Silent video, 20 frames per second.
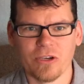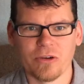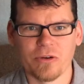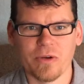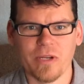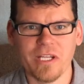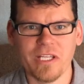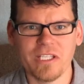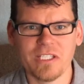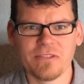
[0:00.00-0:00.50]

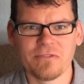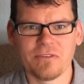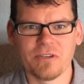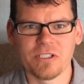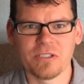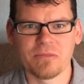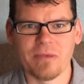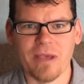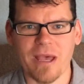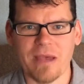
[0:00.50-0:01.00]
Greetings,
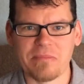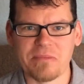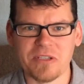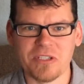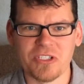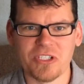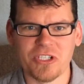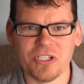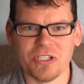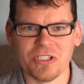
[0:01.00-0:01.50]
First
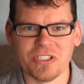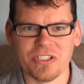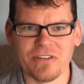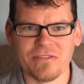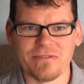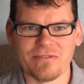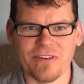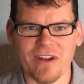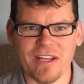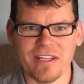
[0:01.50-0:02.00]
Baptist Church and
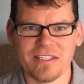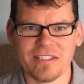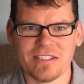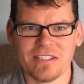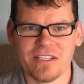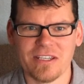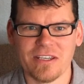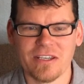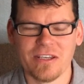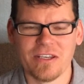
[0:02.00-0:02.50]

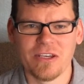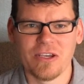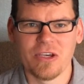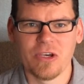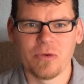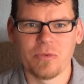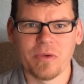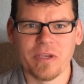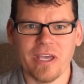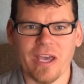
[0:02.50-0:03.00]
friends.
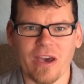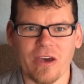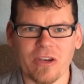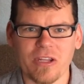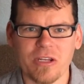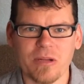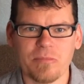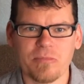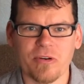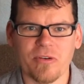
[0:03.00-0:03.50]
We count
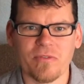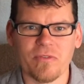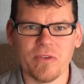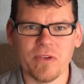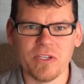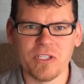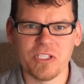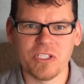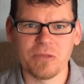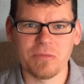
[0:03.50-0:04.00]
it a
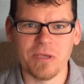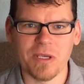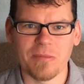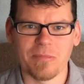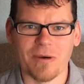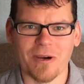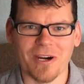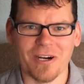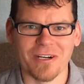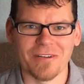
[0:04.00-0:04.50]
privilege to be a
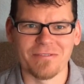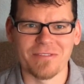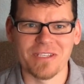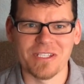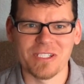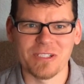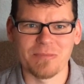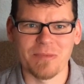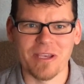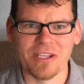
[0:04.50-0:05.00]
part of
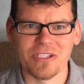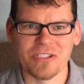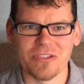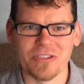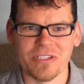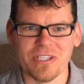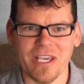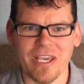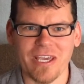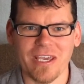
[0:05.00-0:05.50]
this special
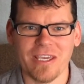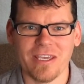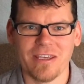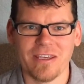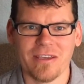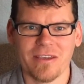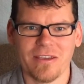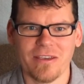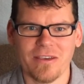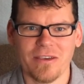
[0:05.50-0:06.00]
day.
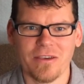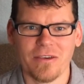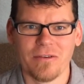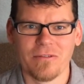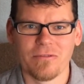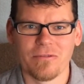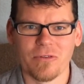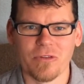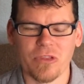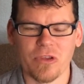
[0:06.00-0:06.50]

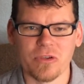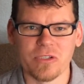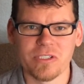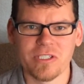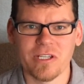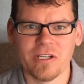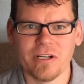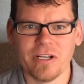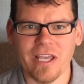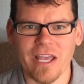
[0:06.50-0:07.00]
For those
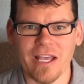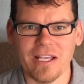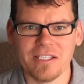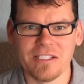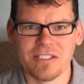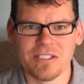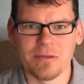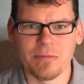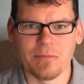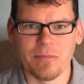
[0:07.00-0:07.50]
that are
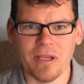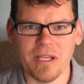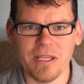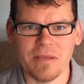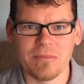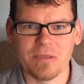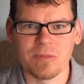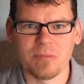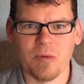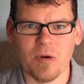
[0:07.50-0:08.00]
guests, my
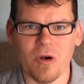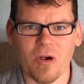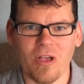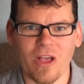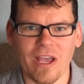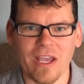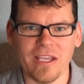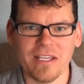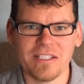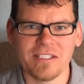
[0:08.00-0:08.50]
name is Paul
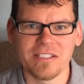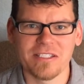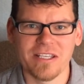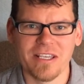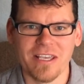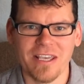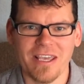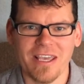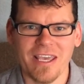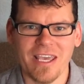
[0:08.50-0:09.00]
Ice,
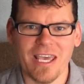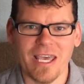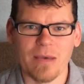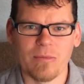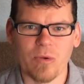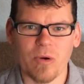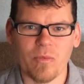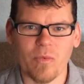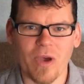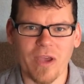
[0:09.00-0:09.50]
and
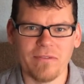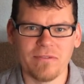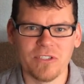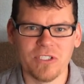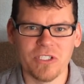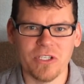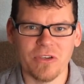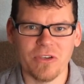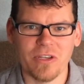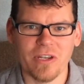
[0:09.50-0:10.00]
my wife
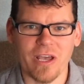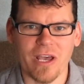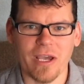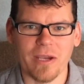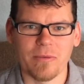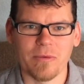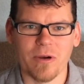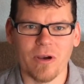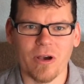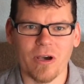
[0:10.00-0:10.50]
Jill and
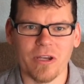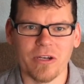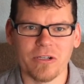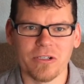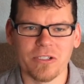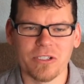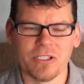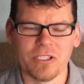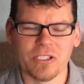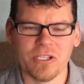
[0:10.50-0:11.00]
I were
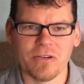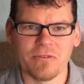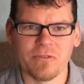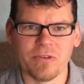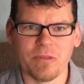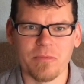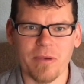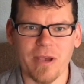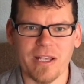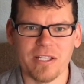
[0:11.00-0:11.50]
honored to serve
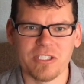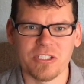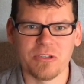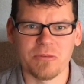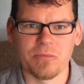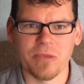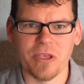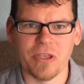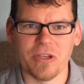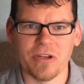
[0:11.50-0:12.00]
with Pastor
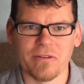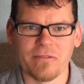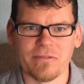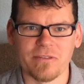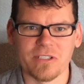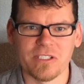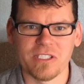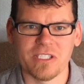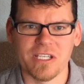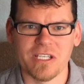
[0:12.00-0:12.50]
Miller
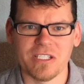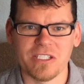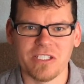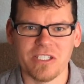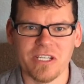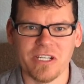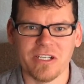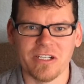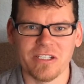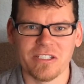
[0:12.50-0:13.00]
for 6
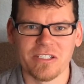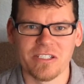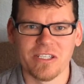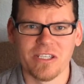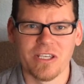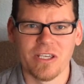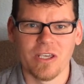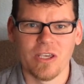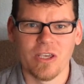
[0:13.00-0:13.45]
years.